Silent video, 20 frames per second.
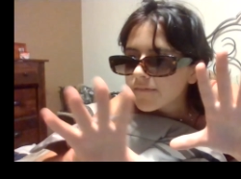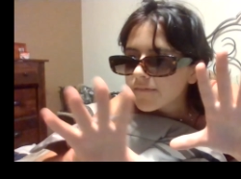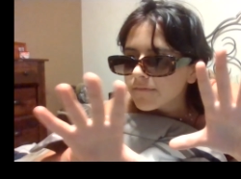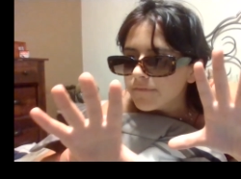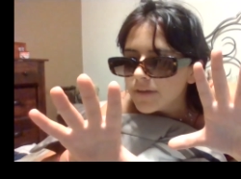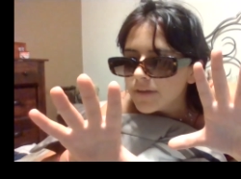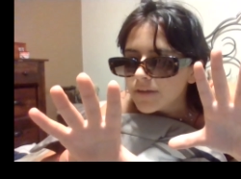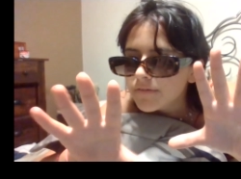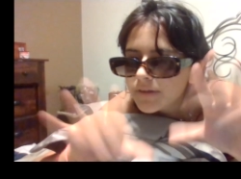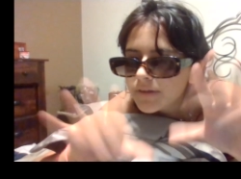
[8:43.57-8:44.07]

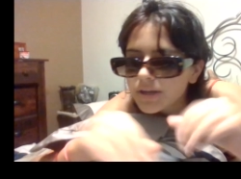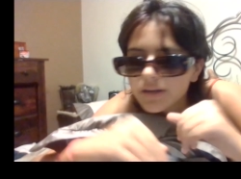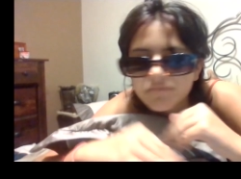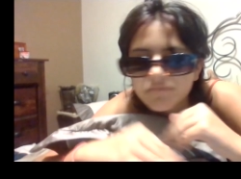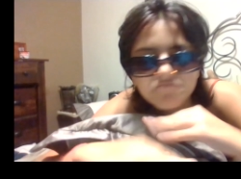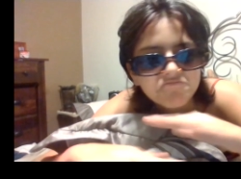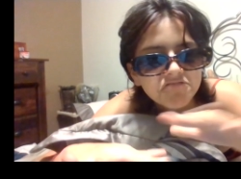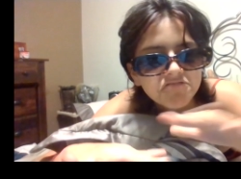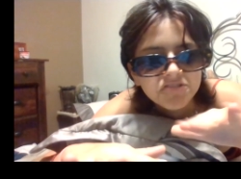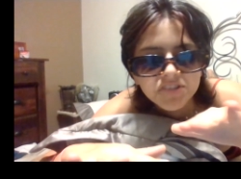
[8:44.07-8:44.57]
Vivi,
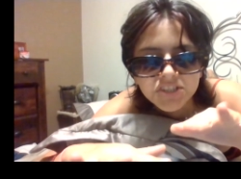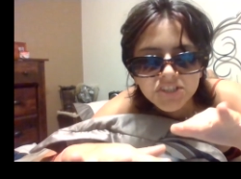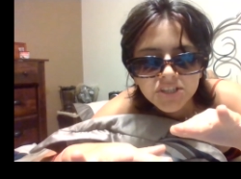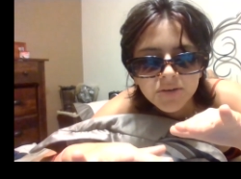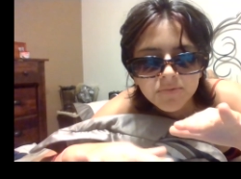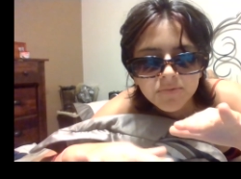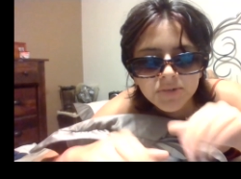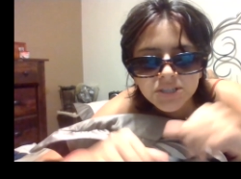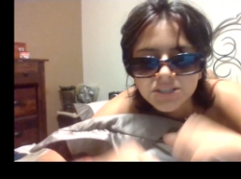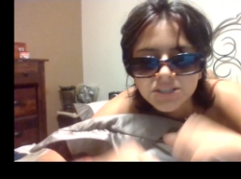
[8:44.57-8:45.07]
for
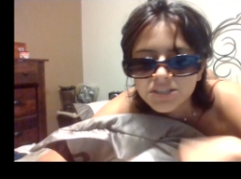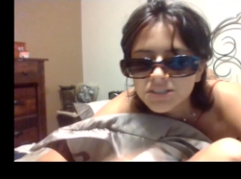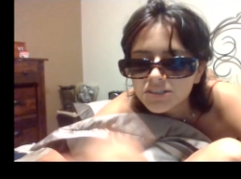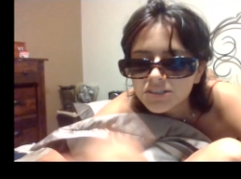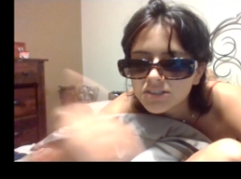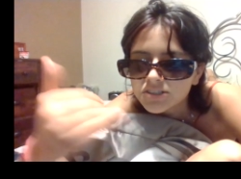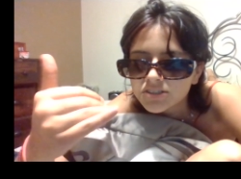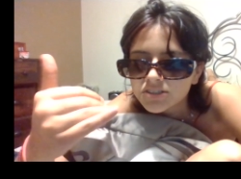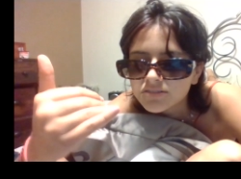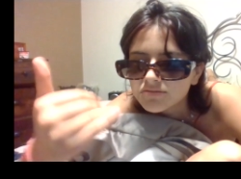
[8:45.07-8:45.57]
some
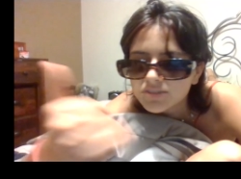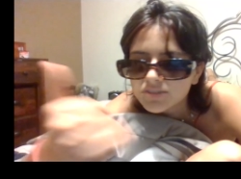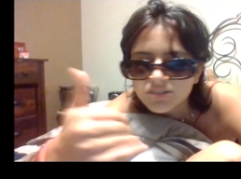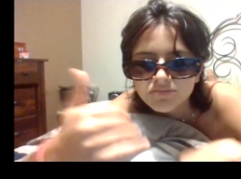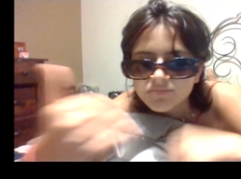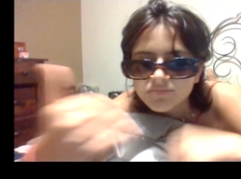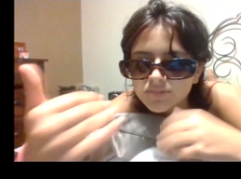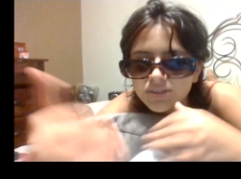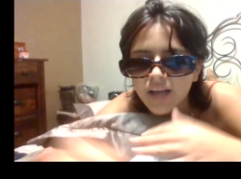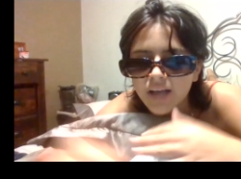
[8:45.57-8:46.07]
reason,
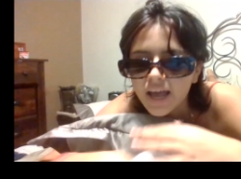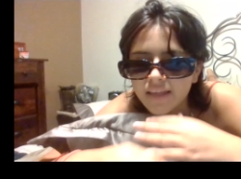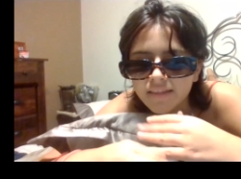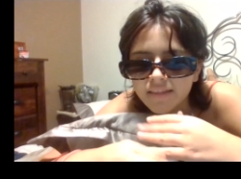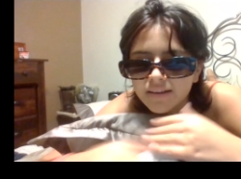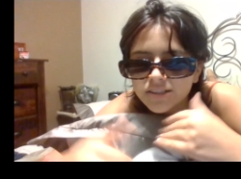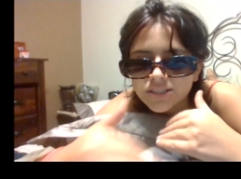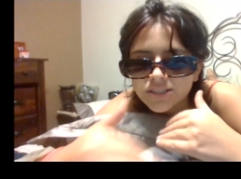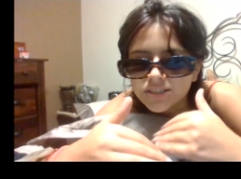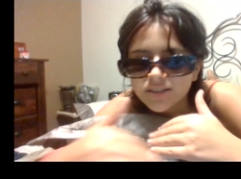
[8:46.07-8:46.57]
I
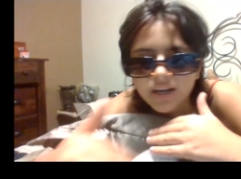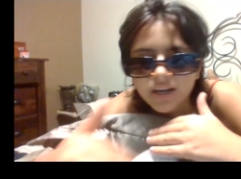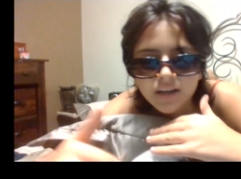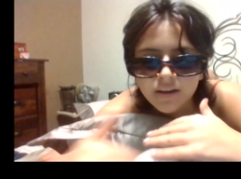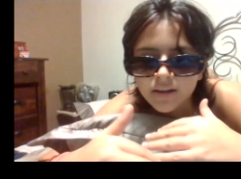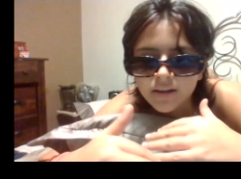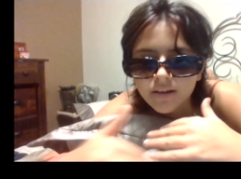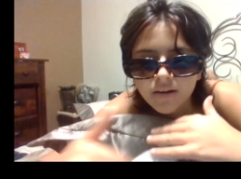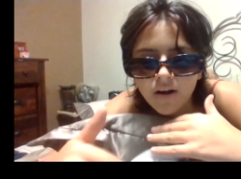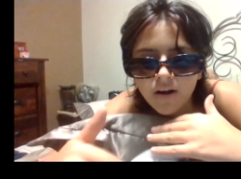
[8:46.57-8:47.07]
think she's
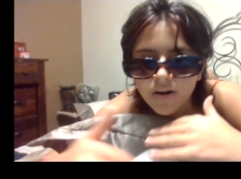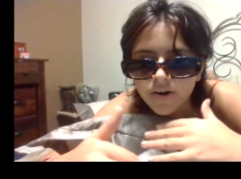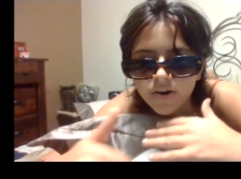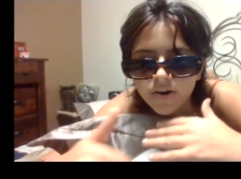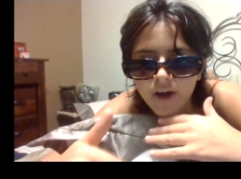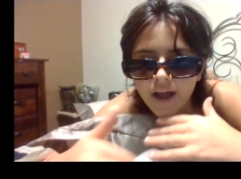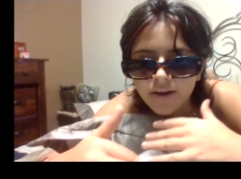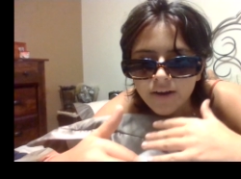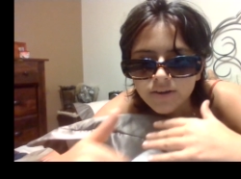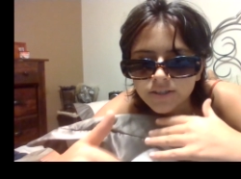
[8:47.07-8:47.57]
like on
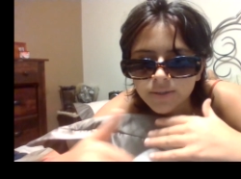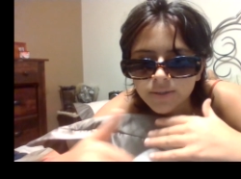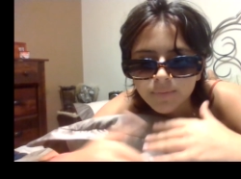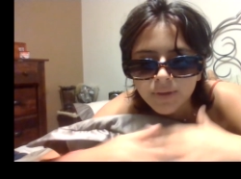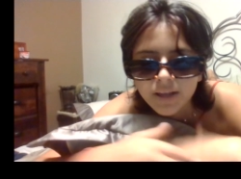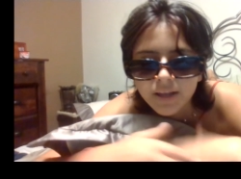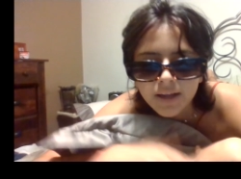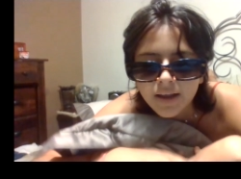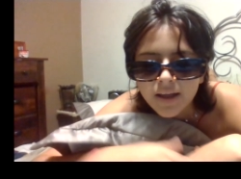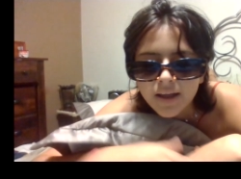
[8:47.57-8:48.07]
crack or
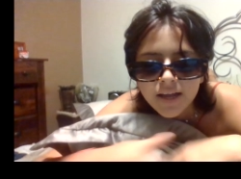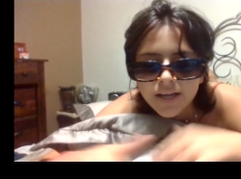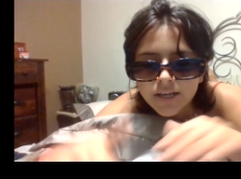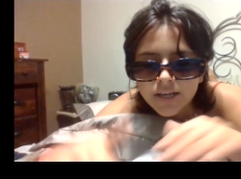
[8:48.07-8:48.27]
something.